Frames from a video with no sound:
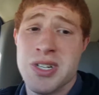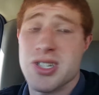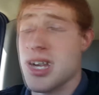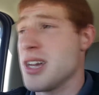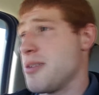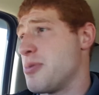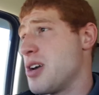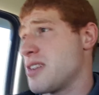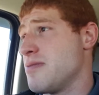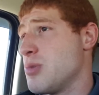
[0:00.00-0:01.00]
Slightly
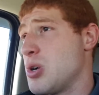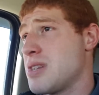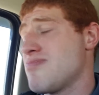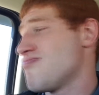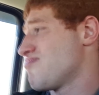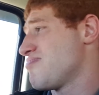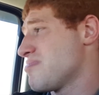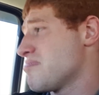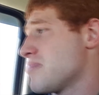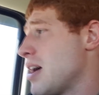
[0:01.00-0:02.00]
productive morning.
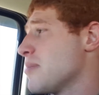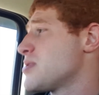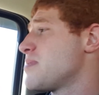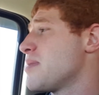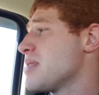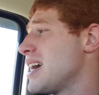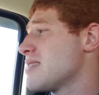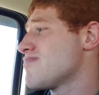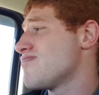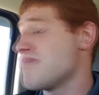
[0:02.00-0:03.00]
Helping some people
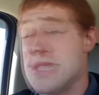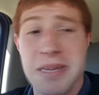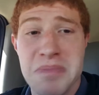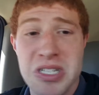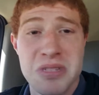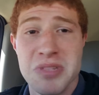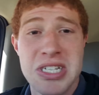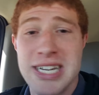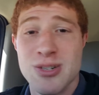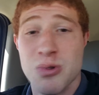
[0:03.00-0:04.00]
out. Get me some
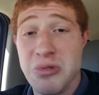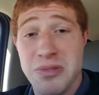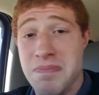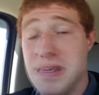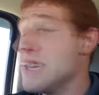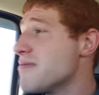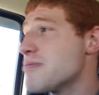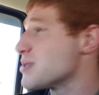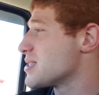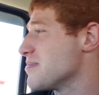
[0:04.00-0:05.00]
sliced roast beef
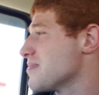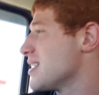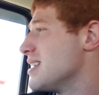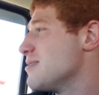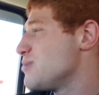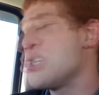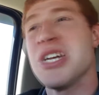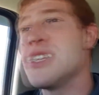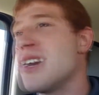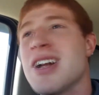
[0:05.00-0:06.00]
with some
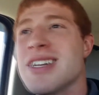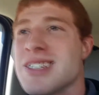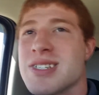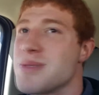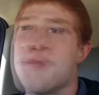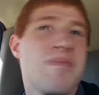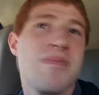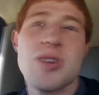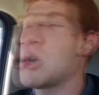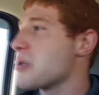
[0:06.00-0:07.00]
cheese on it and some
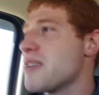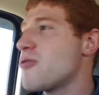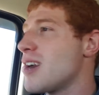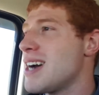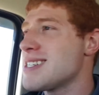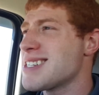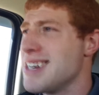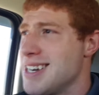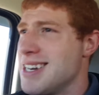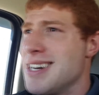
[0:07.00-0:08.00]
curly fries.
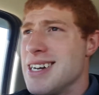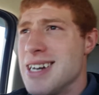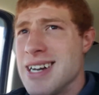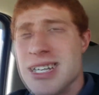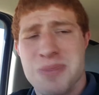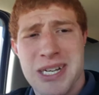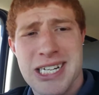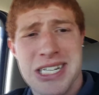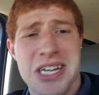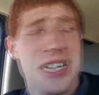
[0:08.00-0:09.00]
It's been
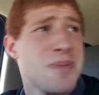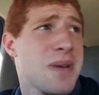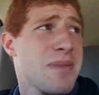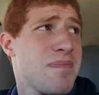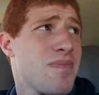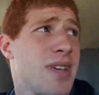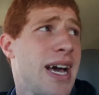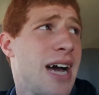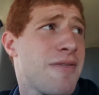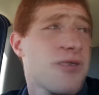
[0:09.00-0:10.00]
a
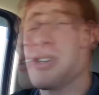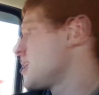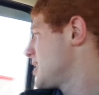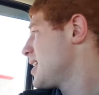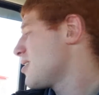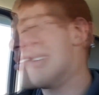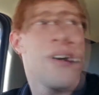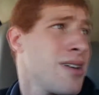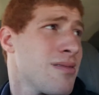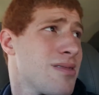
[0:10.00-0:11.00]
half good day. I
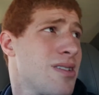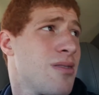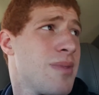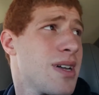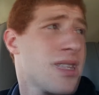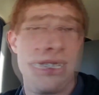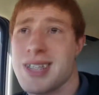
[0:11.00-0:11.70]
don't know about this